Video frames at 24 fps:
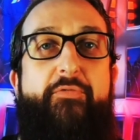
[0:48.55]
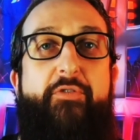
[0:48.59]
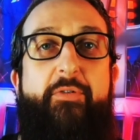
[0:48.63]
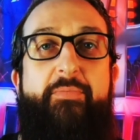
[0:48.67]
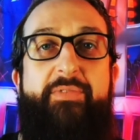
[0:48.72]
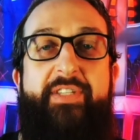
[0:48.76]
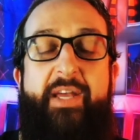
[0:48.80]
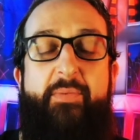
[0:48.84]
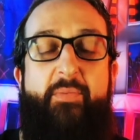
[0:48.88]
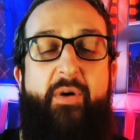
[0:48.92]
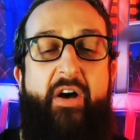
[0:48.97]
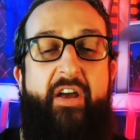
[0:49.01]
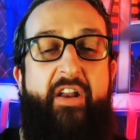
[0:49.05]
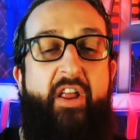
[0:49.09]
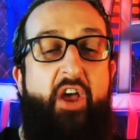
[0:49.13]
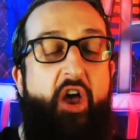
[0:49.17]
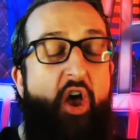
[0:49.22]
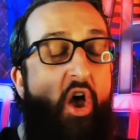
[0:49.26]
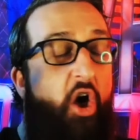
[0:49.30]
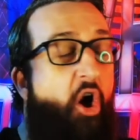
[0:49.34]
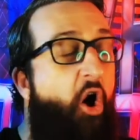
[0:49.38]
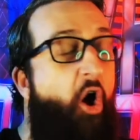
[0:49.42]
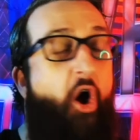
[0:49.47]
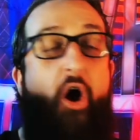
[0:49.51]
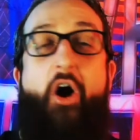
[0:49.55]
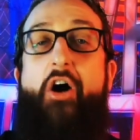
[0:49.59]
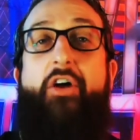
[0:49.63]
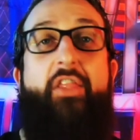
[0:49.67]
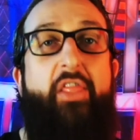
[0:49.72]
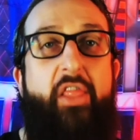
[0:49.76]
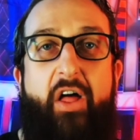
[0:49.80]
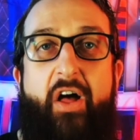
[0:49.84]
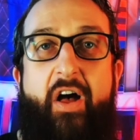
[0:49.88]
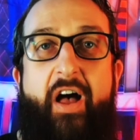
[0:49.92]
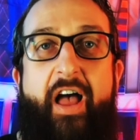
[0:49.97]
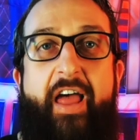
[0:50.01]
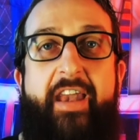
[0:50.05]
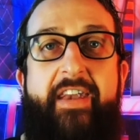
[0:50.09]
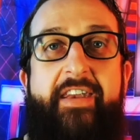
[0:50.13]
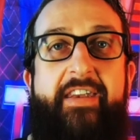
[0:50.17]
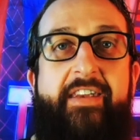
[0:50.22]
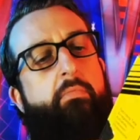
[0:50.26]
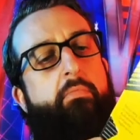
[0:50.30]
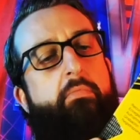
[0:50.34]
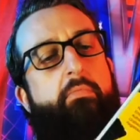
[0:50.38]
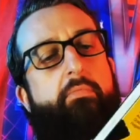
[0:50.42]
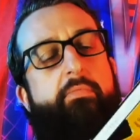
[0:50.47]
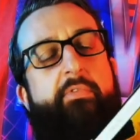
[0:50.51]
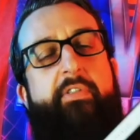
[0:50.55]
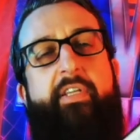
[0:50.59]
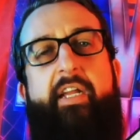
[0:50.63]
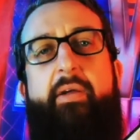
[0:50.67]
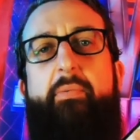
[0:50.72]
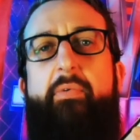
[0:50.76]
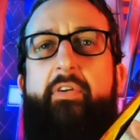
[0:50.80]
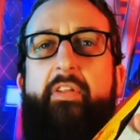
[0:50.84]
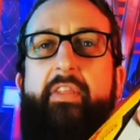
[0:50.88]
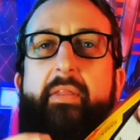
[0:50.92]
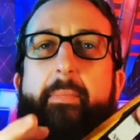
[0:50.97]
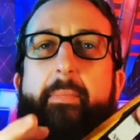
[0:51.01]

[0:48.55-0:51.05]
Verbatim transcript: from someone online. we have got the